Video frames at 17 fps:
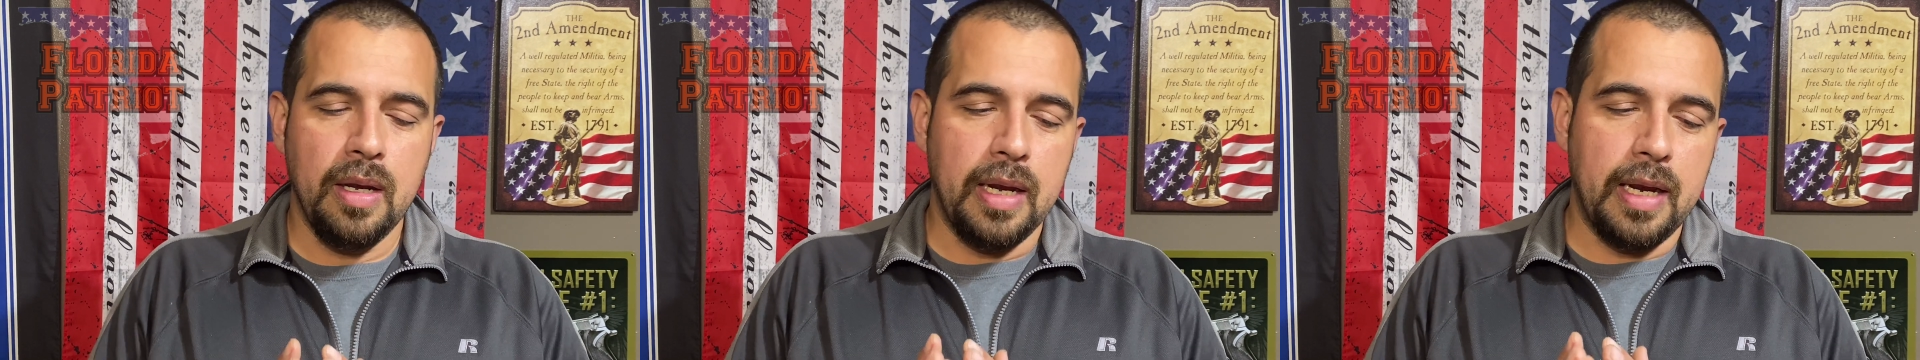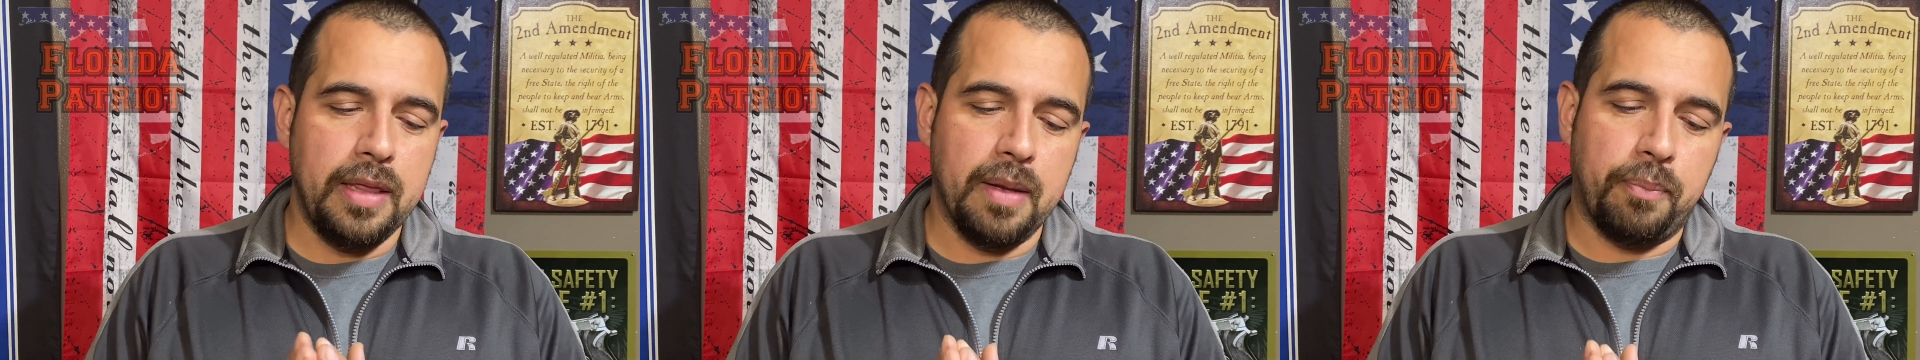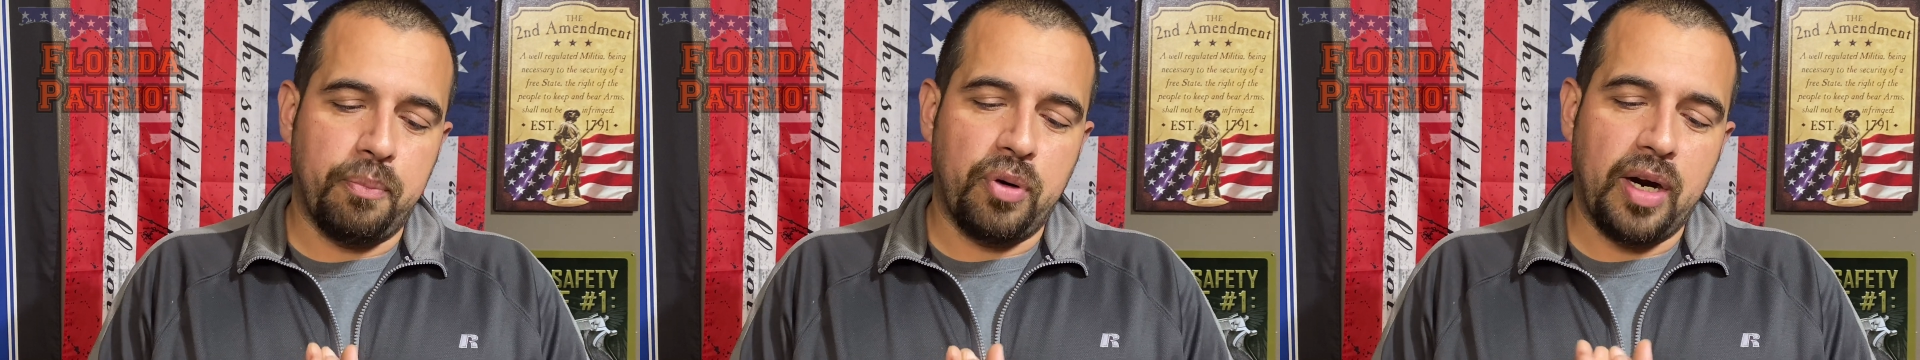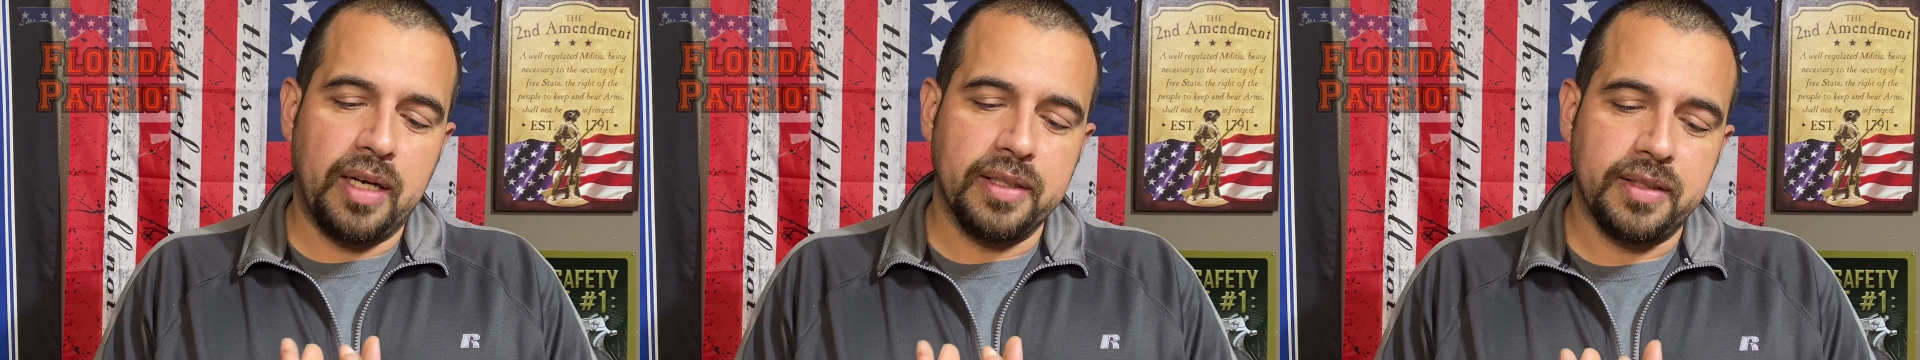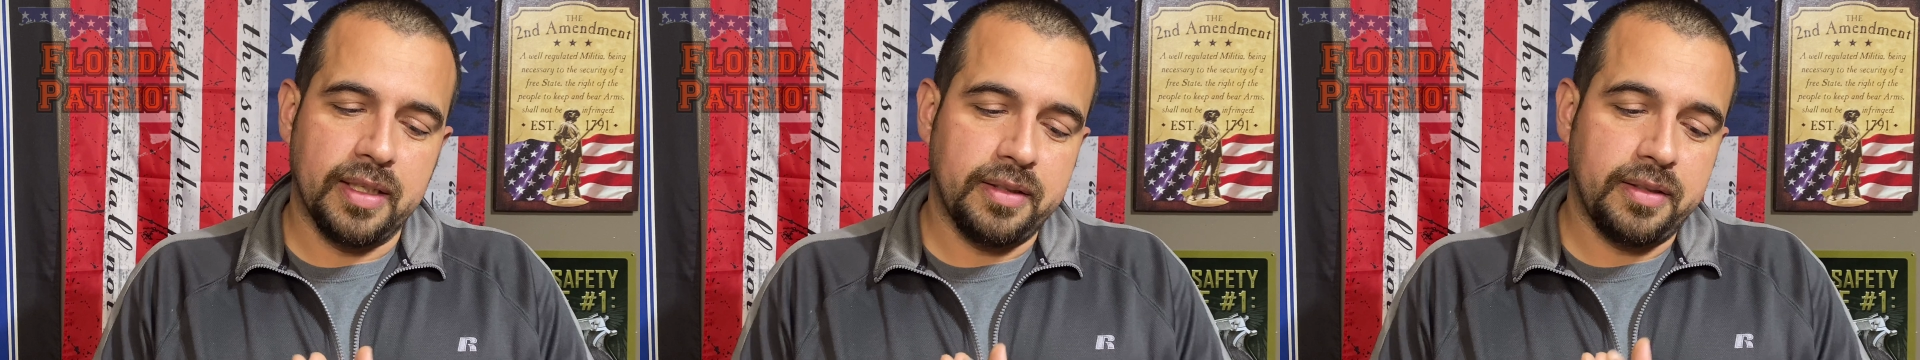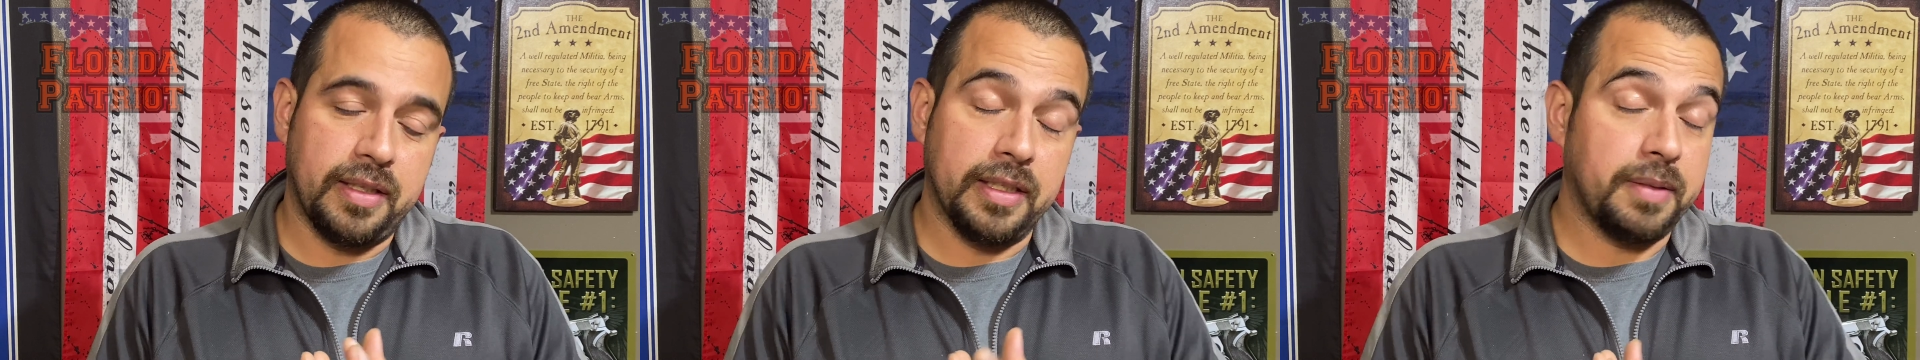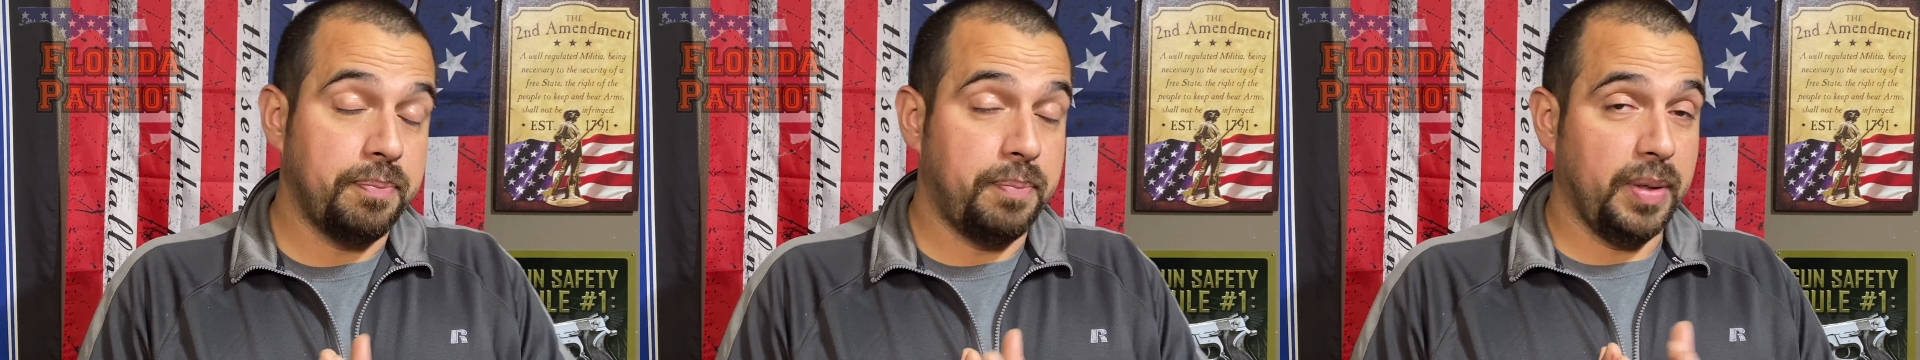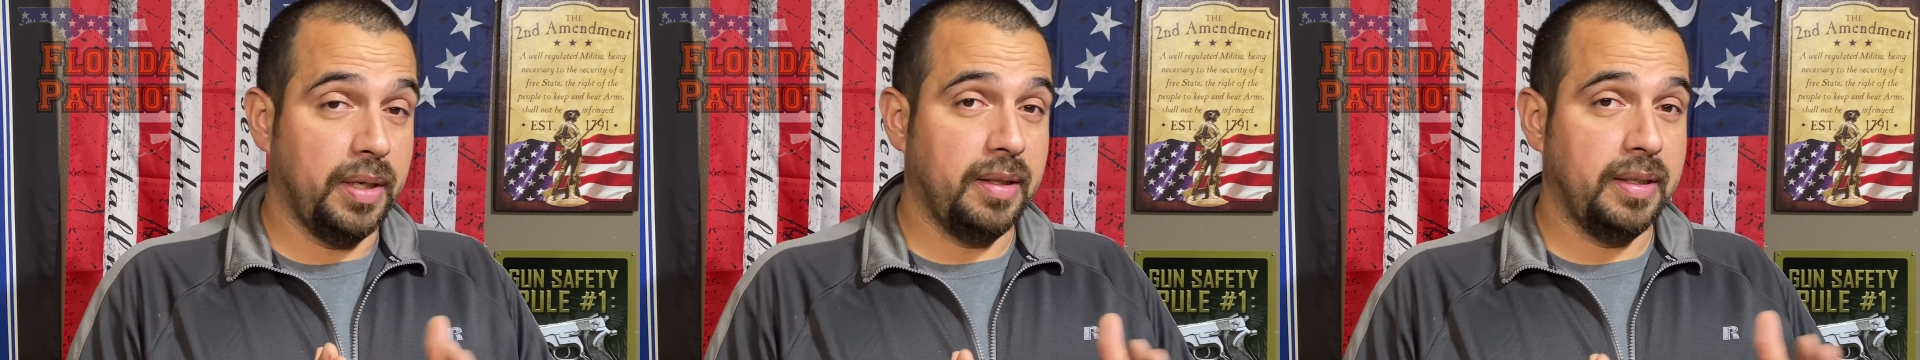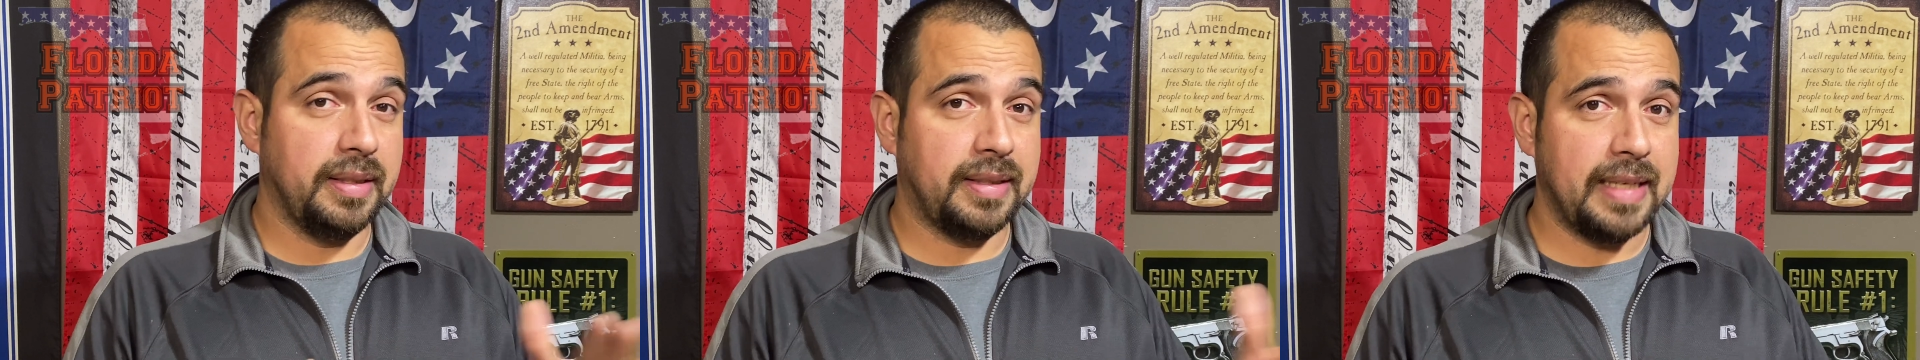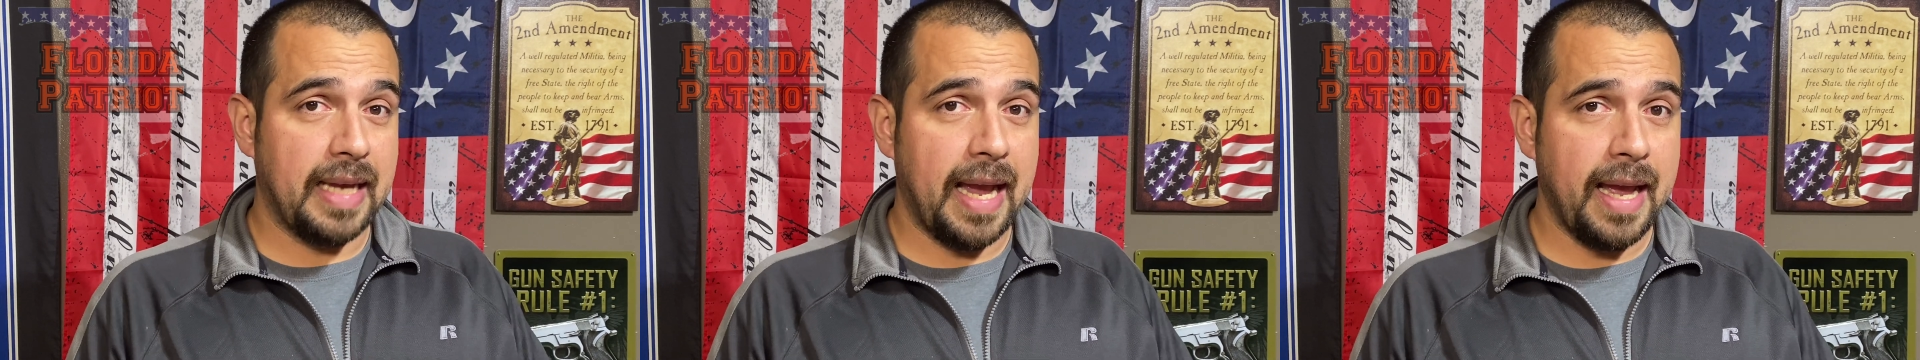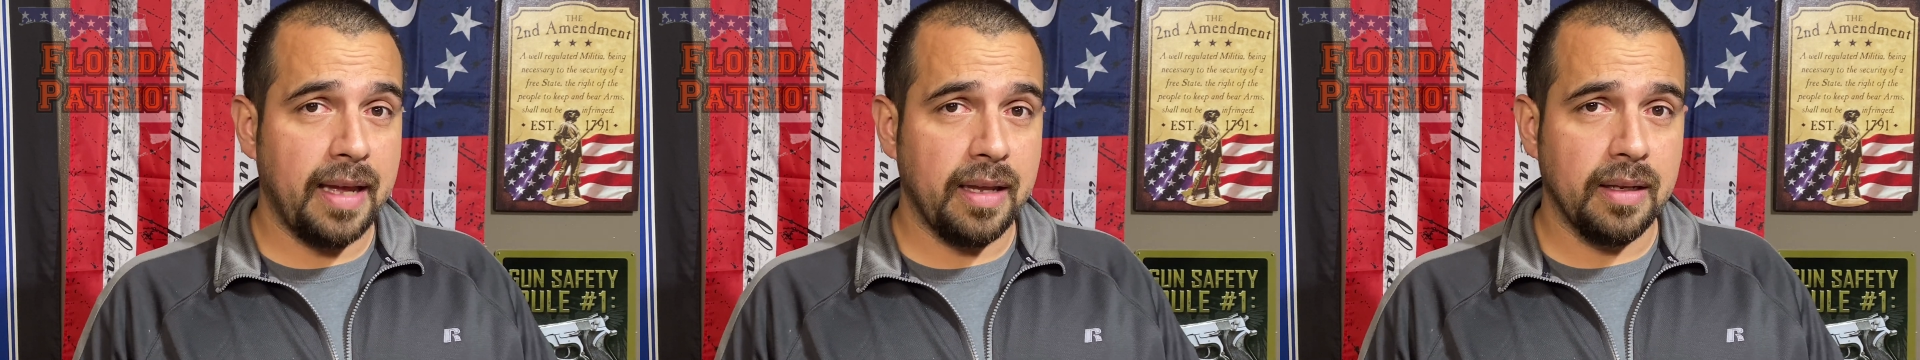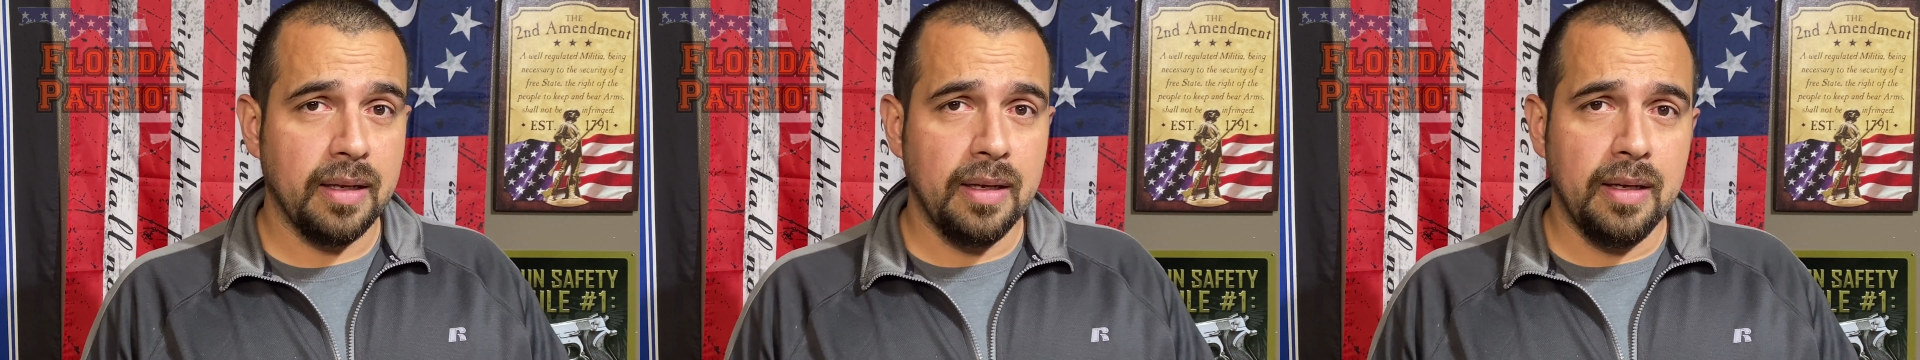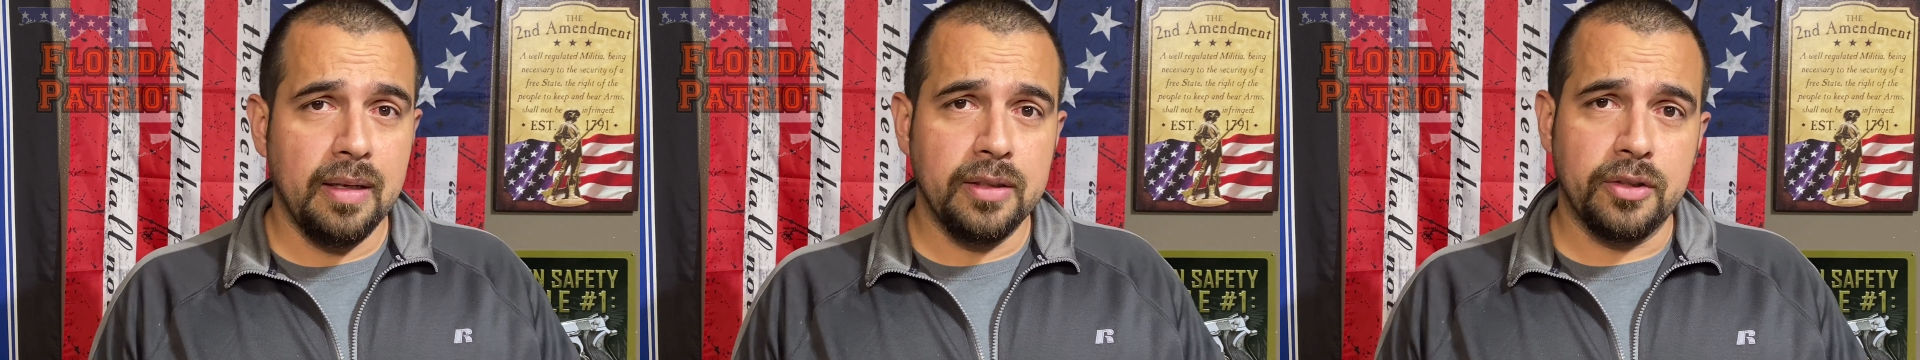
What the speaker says: in the process this bill is at.